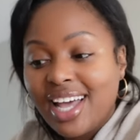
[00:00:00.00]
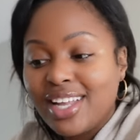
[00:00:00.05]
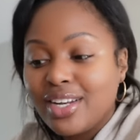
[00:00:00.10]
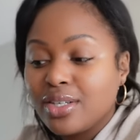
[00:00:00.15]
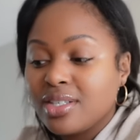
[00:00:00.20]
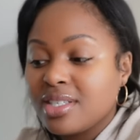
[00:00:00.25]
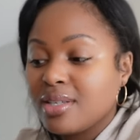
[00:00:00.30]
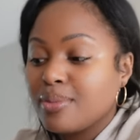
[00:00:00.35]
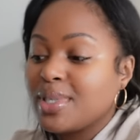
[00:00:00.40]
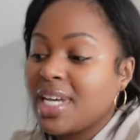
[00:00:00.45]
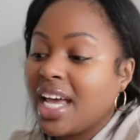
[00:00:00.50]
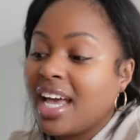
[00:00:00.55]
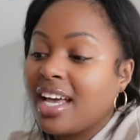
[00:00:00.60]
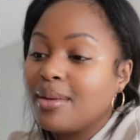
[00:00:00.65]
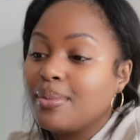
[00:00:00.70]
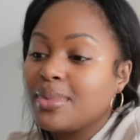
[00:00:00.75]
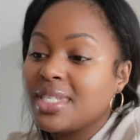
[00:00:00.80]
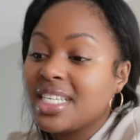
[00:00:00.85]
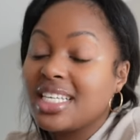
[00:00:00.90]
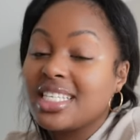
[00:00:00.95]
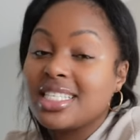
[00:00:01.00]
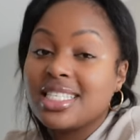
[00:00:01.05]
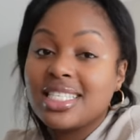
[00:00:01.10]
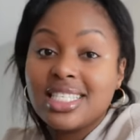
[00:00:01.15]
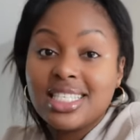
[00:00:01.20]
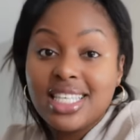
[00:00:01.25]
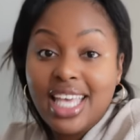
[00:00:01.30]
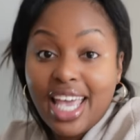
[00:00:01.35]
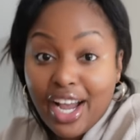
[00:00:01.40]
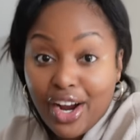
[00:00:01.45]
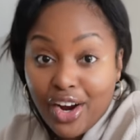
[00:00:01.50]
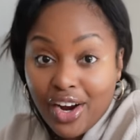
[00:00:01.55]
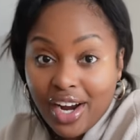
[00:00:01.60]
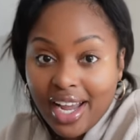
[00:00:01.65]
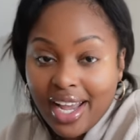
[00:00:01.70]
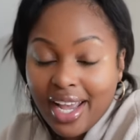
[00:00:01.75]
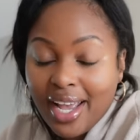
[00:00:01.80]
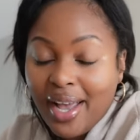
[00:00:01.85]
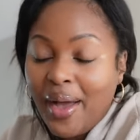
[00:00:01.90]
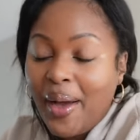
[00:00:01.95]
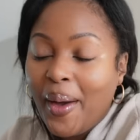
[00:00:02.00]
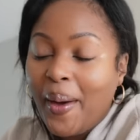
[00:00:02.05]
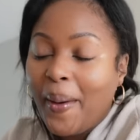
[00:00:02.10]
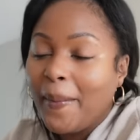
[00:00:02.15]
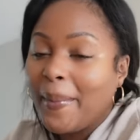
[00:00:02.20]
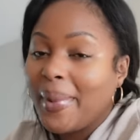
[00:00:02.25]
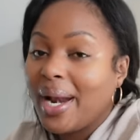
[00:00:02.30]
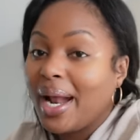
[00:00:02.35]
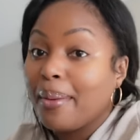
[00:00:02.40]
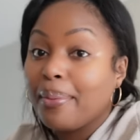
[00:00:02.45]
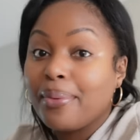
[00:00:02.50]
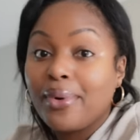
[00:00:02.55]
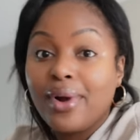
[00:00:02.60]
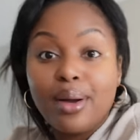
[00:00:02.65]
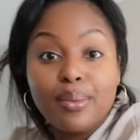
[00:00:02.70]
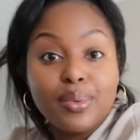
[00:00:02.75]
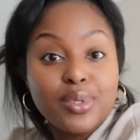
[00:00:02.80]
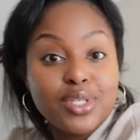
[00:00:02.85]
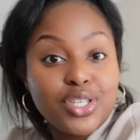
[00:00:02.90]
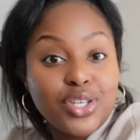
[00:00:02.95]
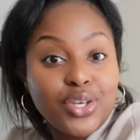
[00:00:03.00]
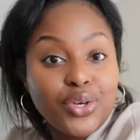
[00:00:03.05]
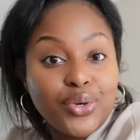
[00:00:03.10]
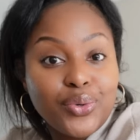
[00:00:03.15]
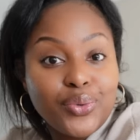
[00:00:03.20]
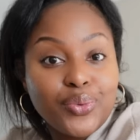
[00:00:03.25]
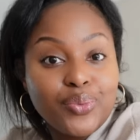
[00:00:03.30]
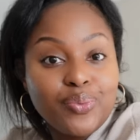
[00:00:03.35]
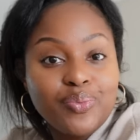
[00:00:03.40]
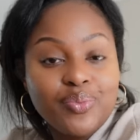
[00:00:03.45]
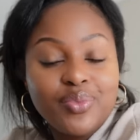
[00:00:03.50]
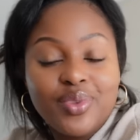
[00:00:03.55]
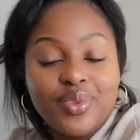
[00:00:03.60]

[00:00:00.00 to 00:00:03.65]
I know sometimes it's scary, but I promise you,